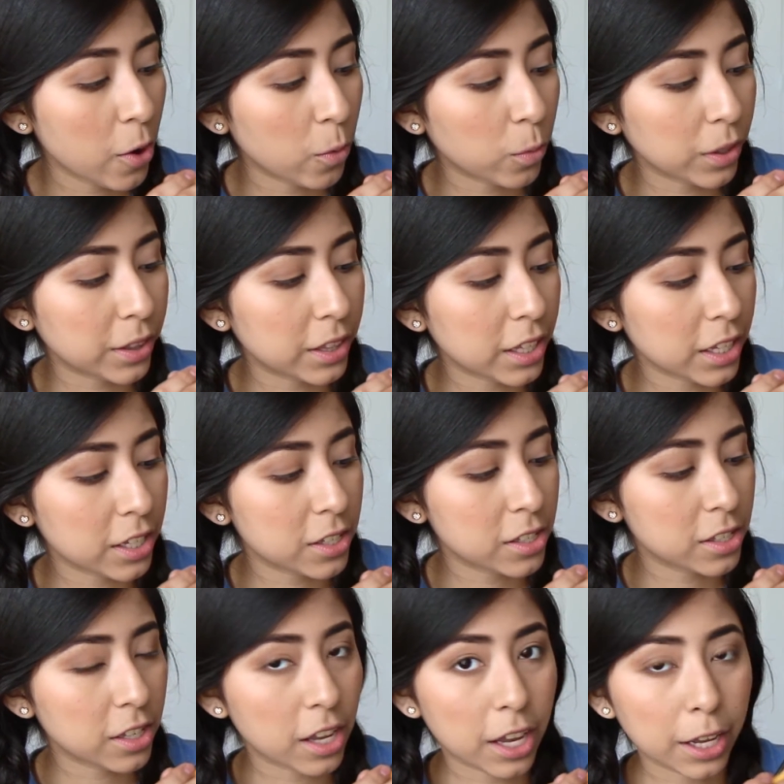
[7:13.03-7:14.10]
with
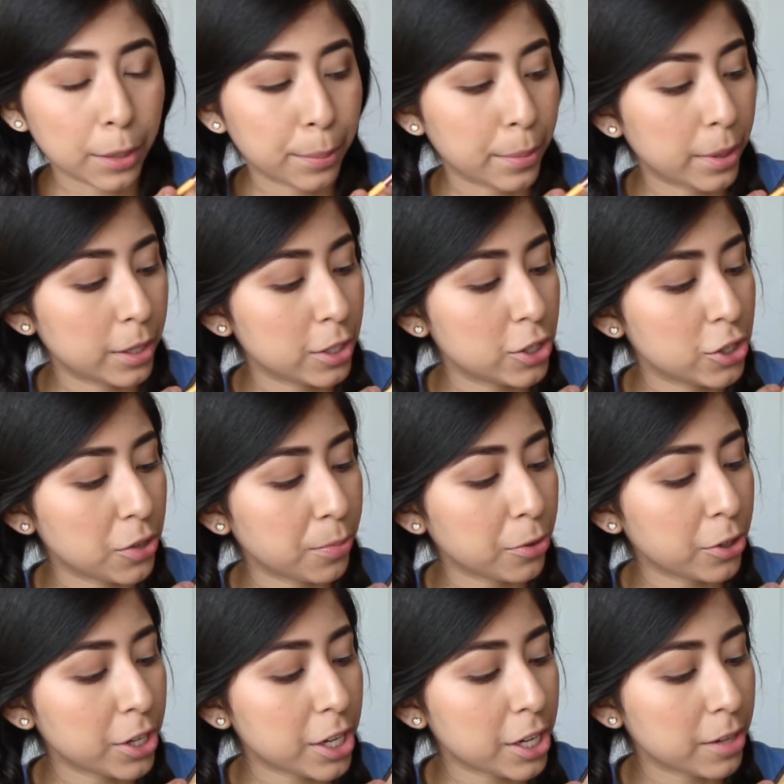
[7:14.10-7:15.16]
this
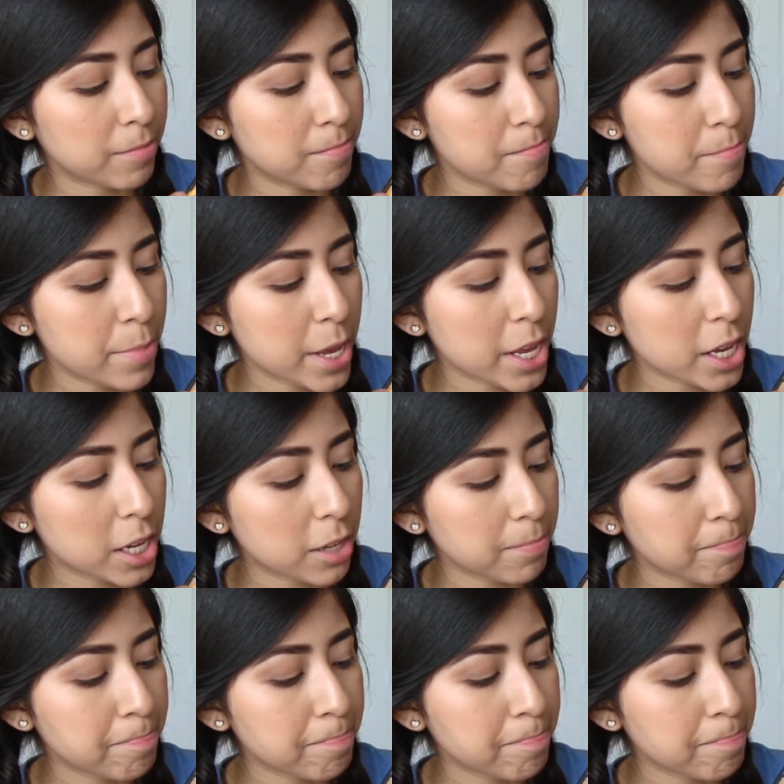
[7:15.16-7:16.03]
shimmery pink